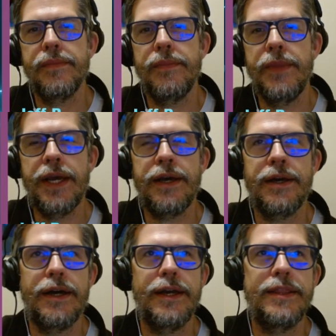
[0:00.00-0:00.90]

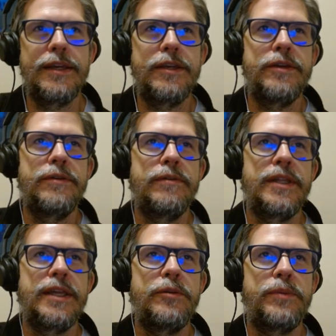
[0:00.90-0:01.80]
Yeah, I think you
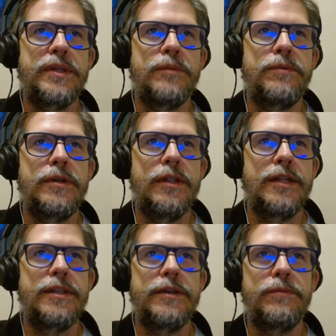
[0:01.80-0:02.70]
picked up on a lot
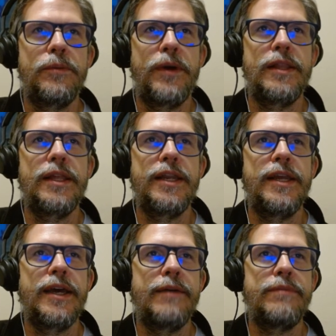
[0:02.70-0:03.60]
there, Robot Lady.
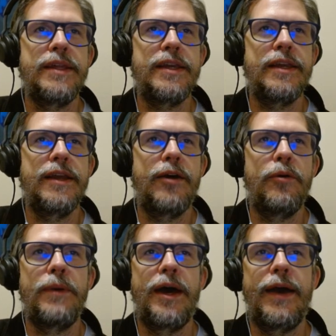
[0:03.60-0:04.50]
I'm thinking now
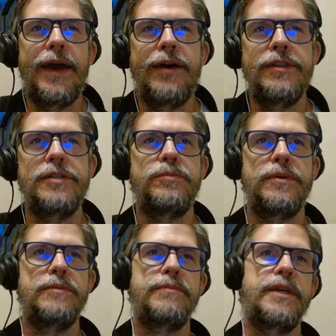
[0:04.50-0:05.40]
about how this
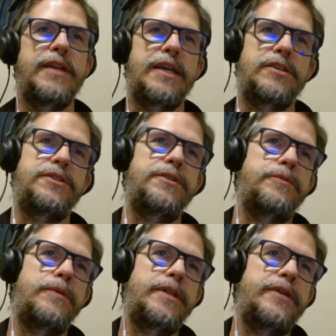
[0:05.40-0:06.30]
poem connects to the
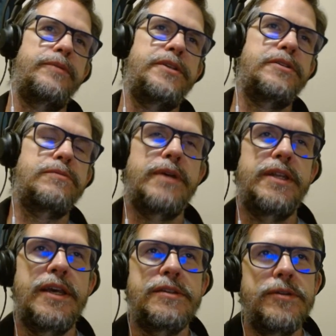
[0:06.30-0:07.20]
one that we just read
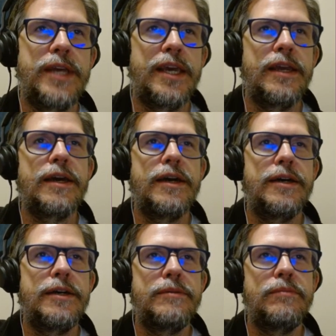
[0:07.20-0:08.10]
yesterday.
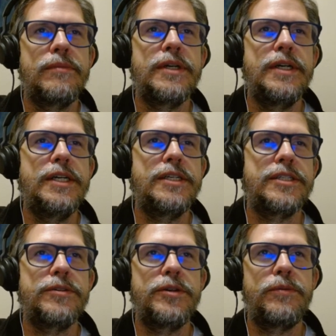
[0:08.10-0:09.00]

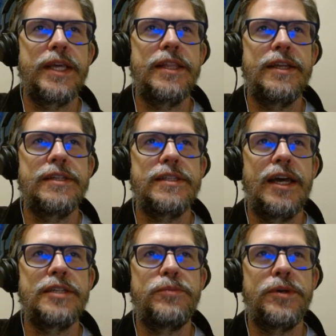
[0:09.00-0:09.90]
So the way that his
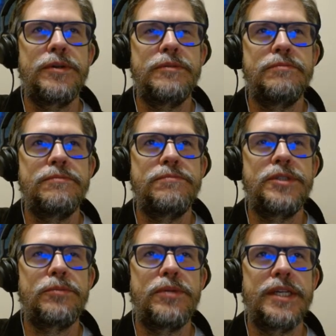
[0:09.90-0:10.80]
last poem
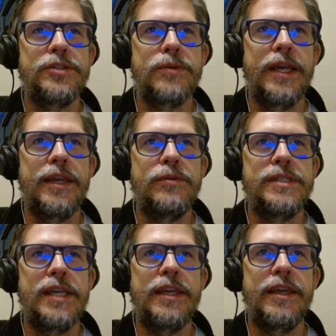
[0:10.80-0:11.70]
took place, right? He was
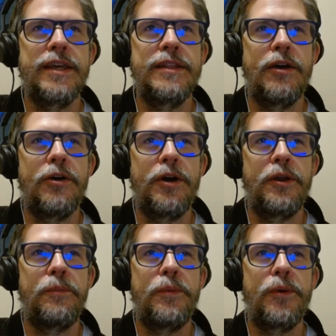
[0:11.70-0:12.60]
taking in the
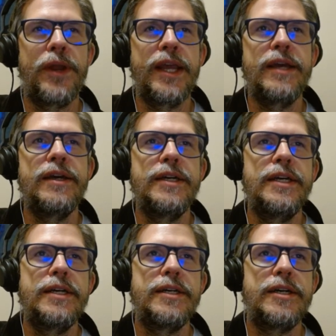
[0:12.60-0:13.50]
autumn morning.
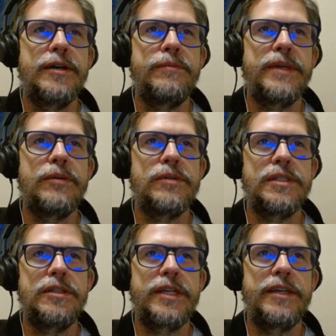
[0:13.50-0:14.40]
He was
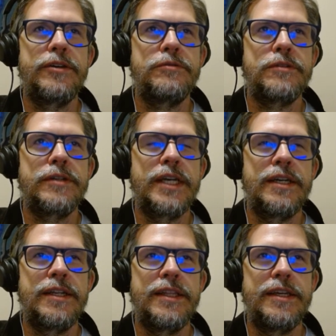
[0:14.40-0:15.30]
looking over kind of the